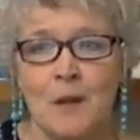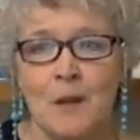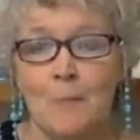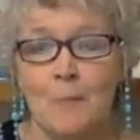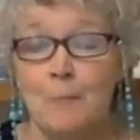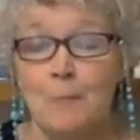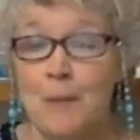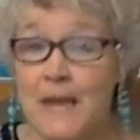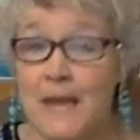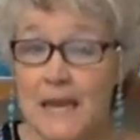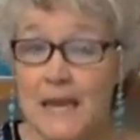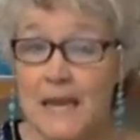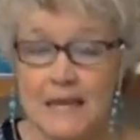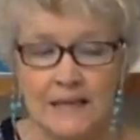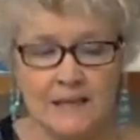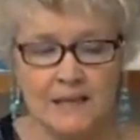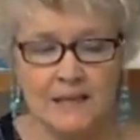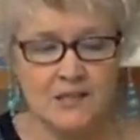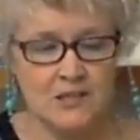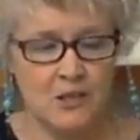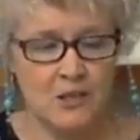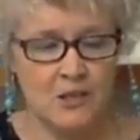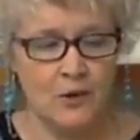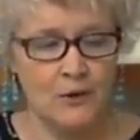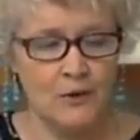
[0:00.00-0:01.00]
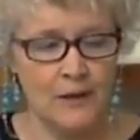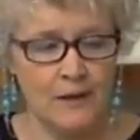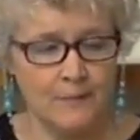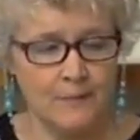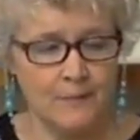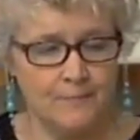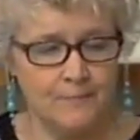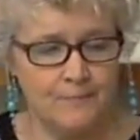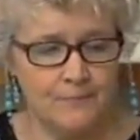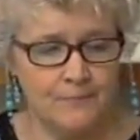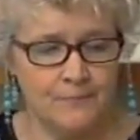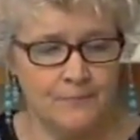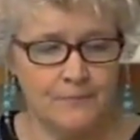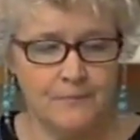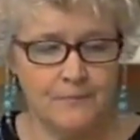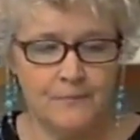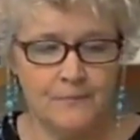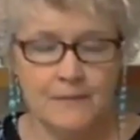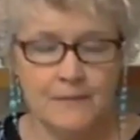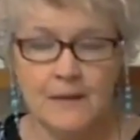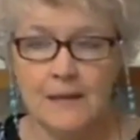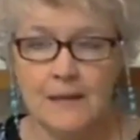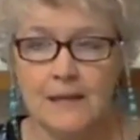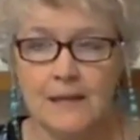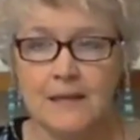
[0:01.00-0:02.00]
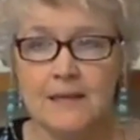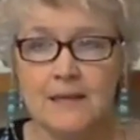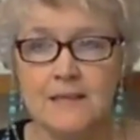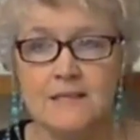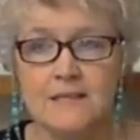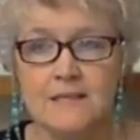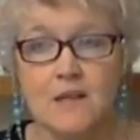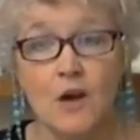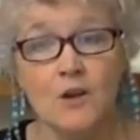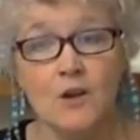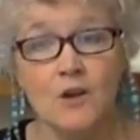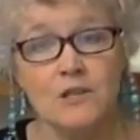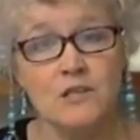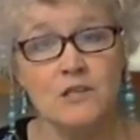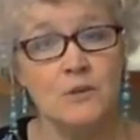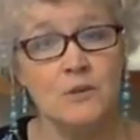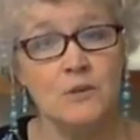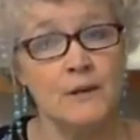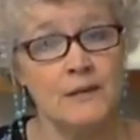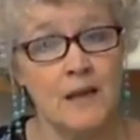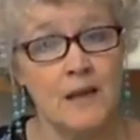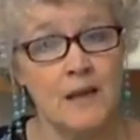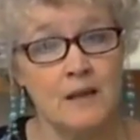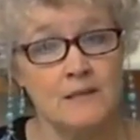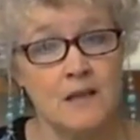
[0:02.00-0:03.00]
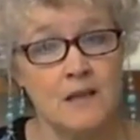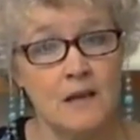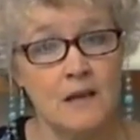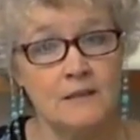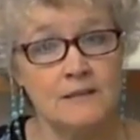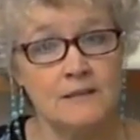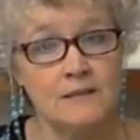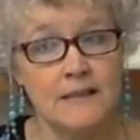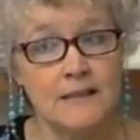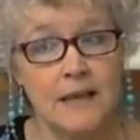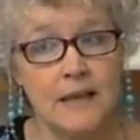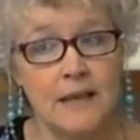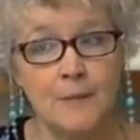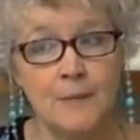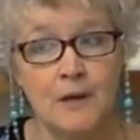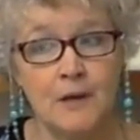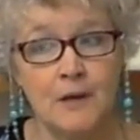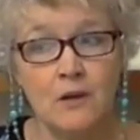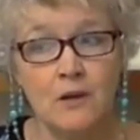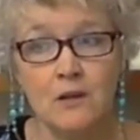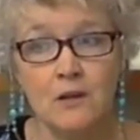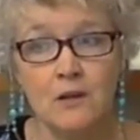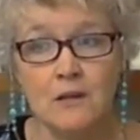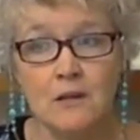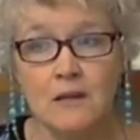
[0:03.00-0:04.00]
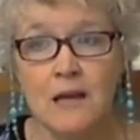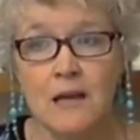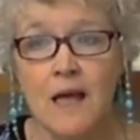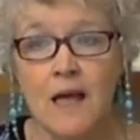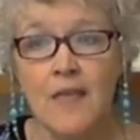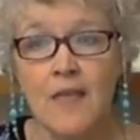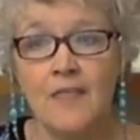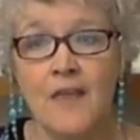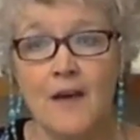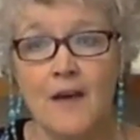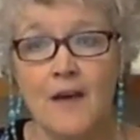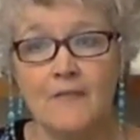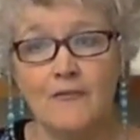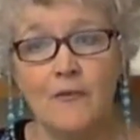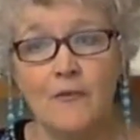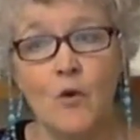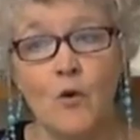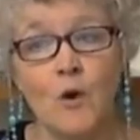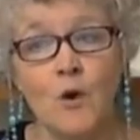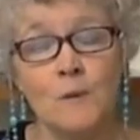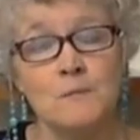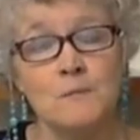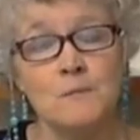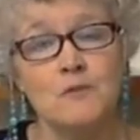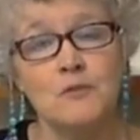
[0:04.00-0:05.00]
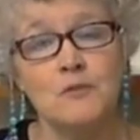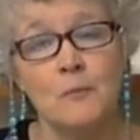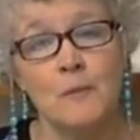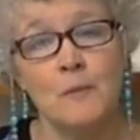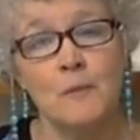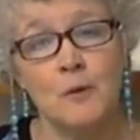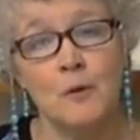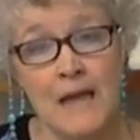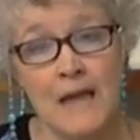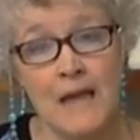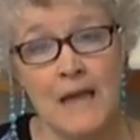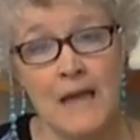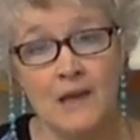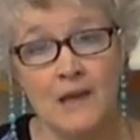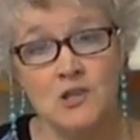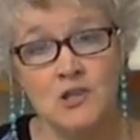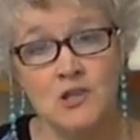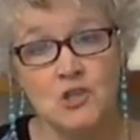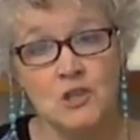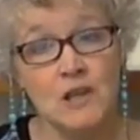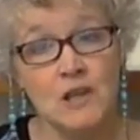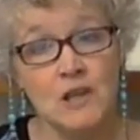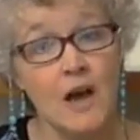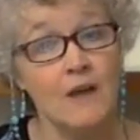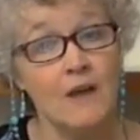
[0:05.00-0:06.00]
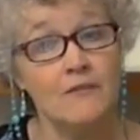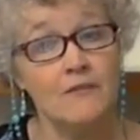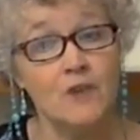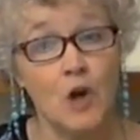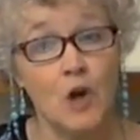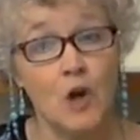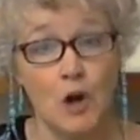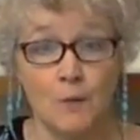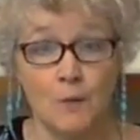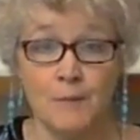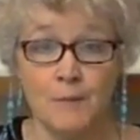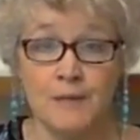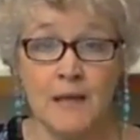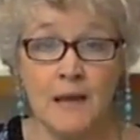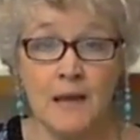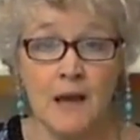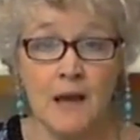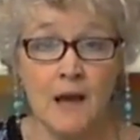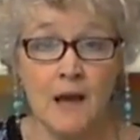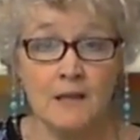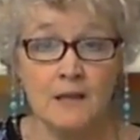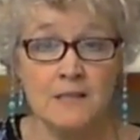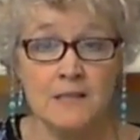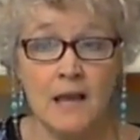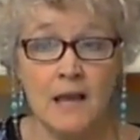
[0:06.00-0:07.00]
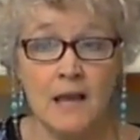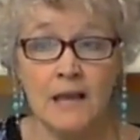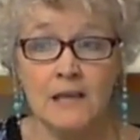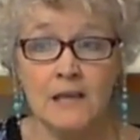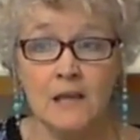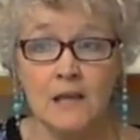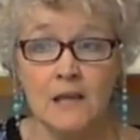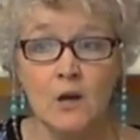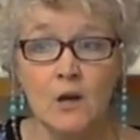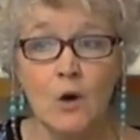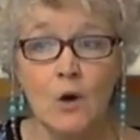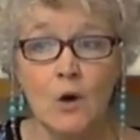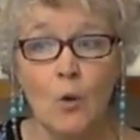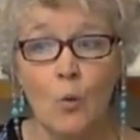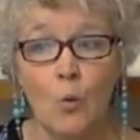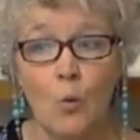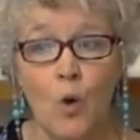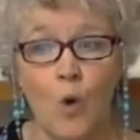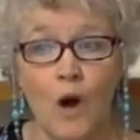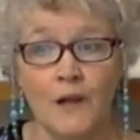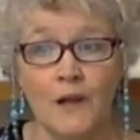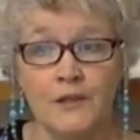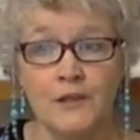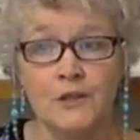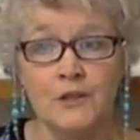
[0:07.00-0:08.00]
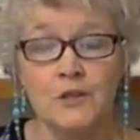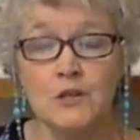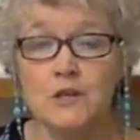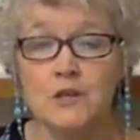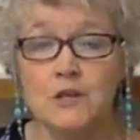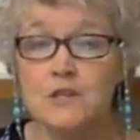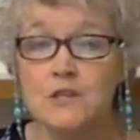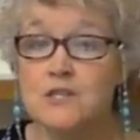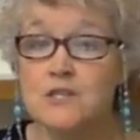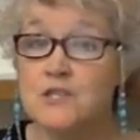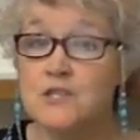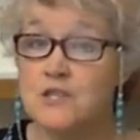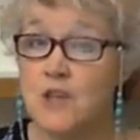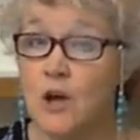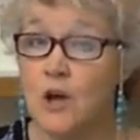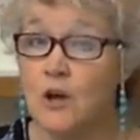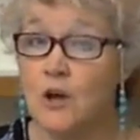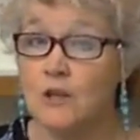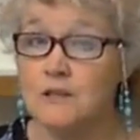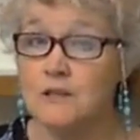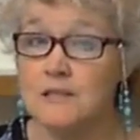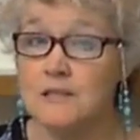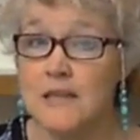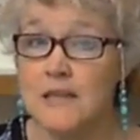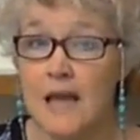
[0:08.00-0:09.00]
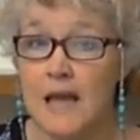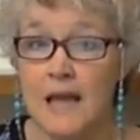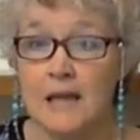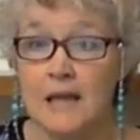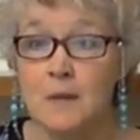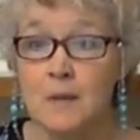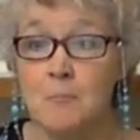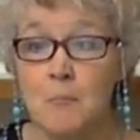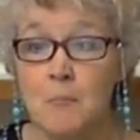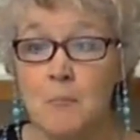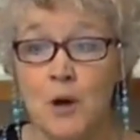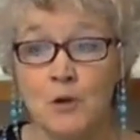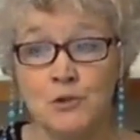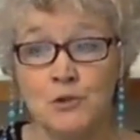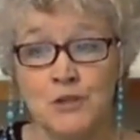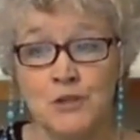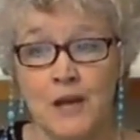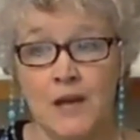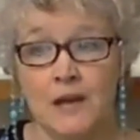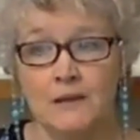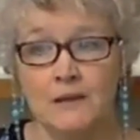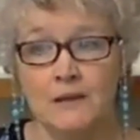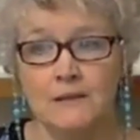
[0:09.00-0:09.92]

Baking soda is also a non-toxic chemical that forms from the reaction of carbon dioxide, water, salt, and ammonia.